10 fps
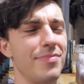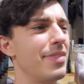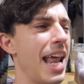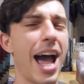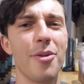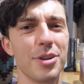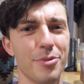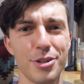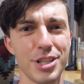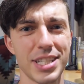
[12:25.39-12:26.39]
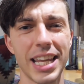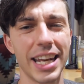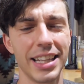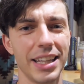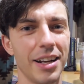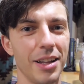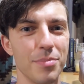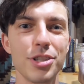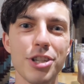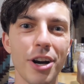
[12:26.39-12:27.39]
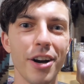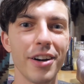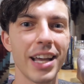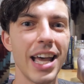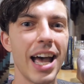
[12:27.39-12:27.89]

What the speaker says: now we're just getting a little absurd,